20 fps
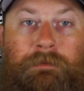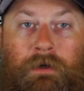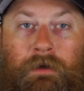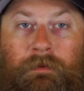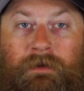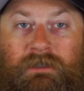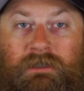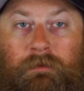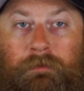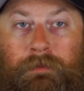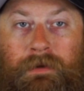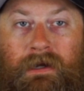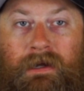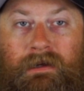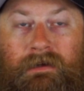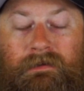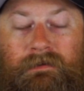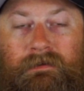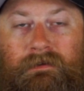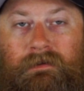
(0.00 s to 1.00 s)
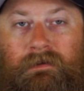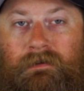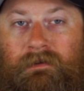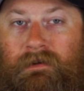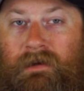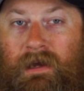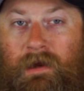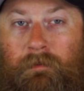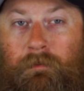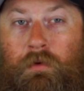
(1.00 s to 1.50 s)
Pretty much the biggest
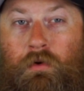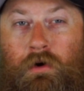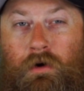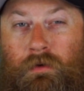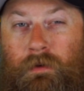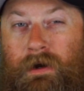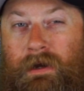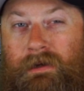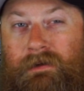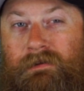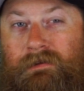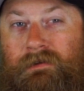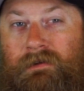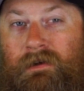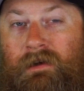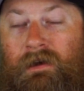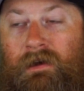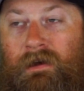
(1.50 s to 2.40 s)
import race